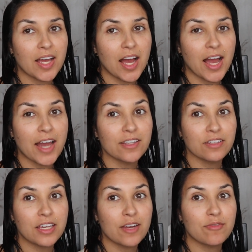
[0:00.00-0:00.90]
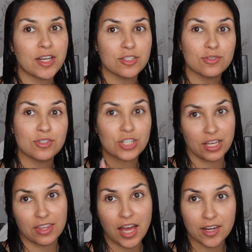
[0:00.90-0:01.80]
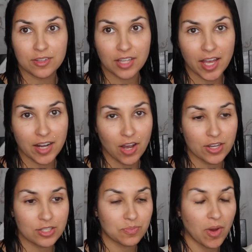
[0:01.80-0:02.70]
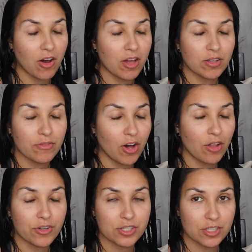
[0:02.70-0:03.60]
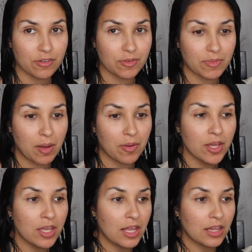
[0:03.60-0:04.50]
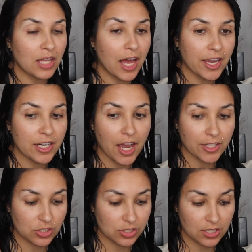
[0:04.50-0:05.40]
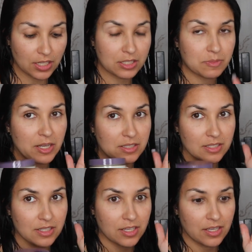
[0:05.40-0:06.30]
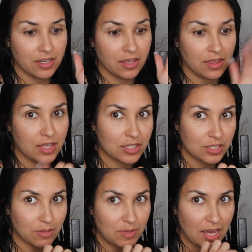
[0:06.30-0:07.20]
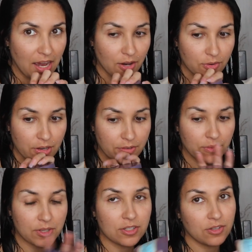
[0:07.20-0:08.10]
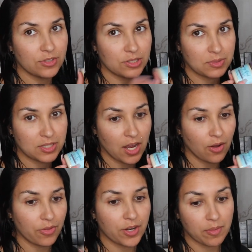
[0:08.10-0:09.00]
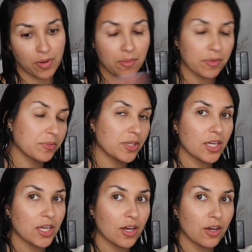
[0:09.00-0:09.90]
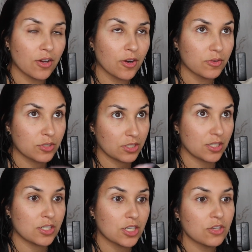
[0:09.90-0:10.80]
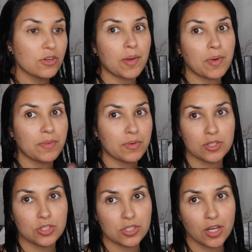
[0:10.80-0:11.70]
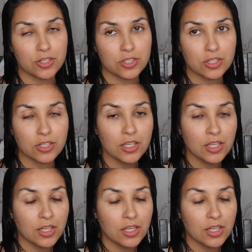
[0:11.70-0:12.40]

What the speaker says: I highly advise you to check that line out as well. I love all their stuff from that line. I just didn't expect this to be out. If I would have known this was out, then I probably, or discontinued, I probably would have just gone to